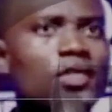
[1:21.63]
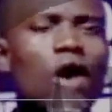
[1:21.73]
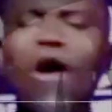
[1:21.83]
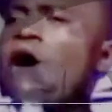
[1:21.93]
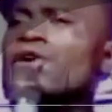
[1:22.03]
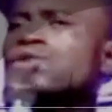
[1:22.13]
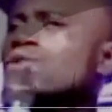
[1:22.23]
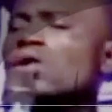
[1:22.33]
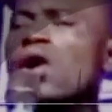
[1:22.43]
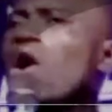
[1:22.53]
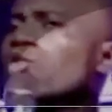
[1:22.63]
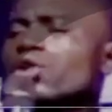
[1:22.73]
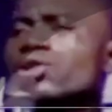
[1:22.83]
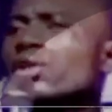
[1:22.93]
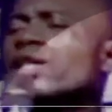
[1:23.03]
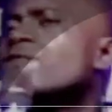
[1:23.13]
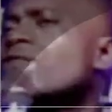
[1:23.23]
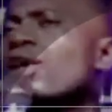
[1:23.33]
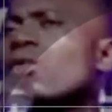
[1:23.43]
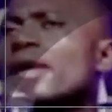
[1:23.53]
All through, God was looking
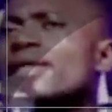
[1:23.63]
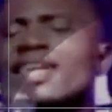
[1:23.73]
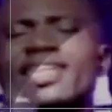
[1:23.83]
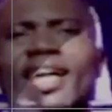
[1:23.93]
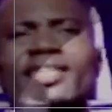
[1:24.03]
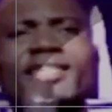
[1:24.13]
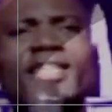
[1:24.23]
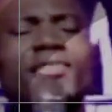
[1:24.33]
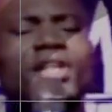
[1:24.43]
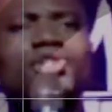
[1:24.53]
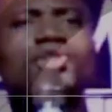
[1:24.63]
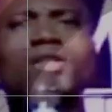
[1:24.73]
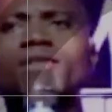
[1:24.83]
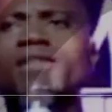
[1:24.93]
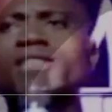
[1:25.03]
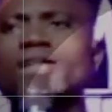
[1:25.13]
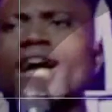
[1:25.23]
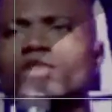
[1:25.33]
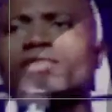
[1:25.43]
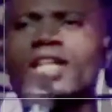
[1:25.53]
for a way that he can deliver the children of Israel
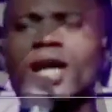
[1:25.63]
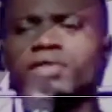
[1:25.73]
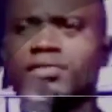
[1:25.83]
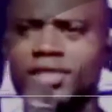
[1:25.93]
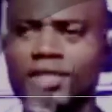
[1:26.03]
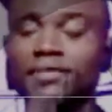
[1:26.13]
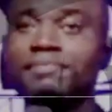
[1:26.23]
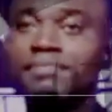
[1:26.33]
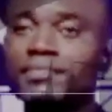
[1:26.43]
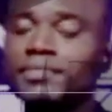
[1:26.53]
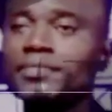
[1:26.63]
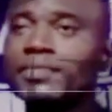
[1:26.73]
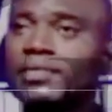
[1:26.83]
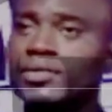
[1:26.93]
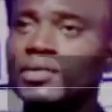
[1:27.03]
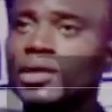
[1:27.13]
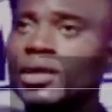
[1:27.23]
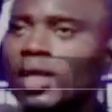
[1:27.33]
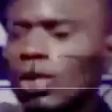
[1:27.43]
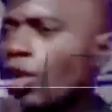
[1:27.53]
out of the captivity.
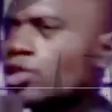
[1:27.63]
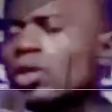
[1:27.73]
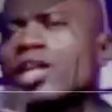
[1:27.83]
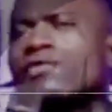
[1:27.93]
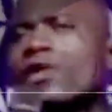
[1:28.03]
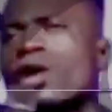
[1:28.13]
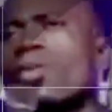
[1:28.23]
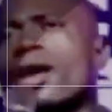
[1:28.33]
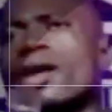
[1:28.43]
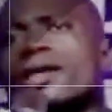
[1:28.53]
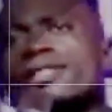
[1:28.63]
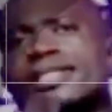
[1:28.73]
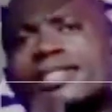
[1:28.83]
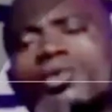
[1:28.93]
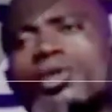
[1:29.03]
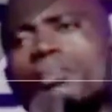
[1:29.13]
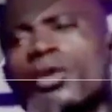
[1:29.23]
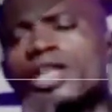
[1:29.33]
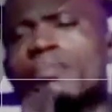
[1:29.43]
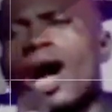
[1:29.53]
He was looking for a way that he would
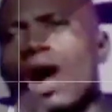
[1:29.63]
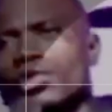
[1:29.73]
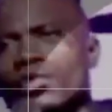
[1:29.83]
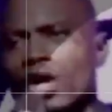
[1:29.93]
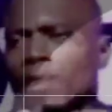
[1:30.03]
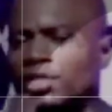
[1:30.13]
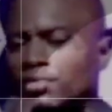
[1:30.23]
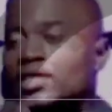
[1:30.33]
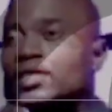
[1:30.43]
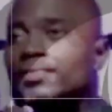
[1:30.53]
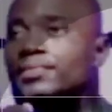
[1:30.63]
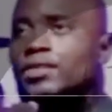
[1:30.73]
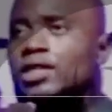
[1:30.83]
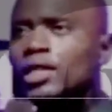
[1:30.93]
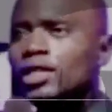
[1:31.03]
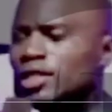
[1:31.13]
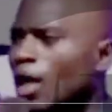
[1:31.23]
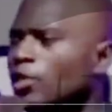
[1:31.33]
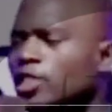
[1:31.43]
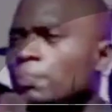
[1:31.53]
bring them out of captivity.
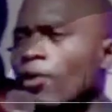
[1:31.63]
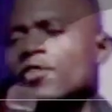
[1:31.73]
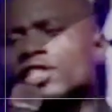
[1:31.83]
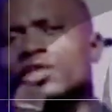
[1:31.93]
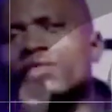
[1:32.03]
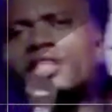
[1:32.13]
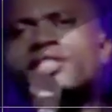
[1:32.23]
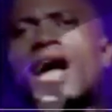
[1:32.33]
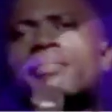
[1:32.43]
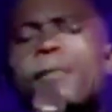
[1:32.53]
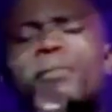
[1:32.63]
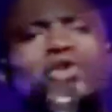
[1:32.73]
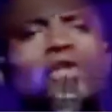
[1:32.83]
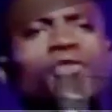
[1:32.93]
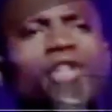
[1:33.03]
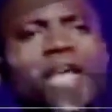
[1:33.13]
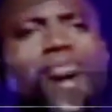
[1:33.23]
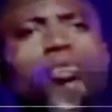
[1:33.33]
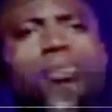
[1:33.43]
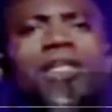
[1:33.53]
There was a prophecy of the time apportioned for
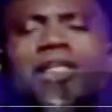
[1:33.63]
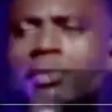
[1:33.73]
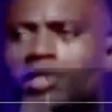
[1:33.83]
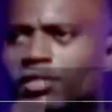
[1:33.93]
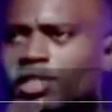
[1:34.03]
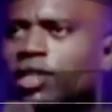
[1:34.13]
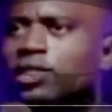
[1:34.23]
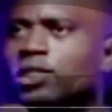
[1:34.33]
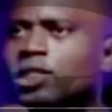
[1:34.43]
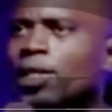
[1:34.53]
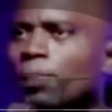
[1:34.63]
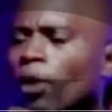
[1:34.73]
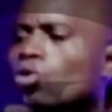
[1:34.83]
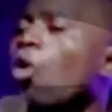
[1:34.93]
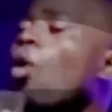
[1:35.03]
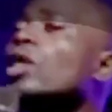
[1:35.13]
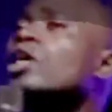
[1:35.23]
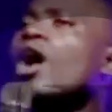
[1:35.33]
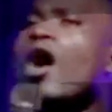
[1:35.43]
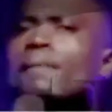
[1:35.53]
them to be in captivity, but who will
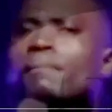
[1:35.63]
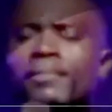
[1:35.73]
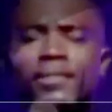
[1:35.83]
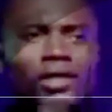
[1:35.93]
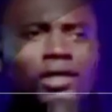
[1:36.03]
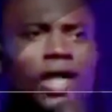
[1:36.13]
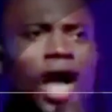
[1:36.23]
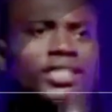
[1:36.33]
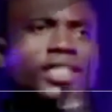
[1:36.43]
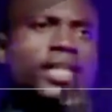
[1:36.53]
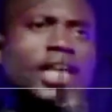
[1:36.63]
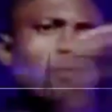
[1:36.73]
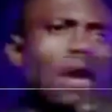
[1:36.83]
come and say, let my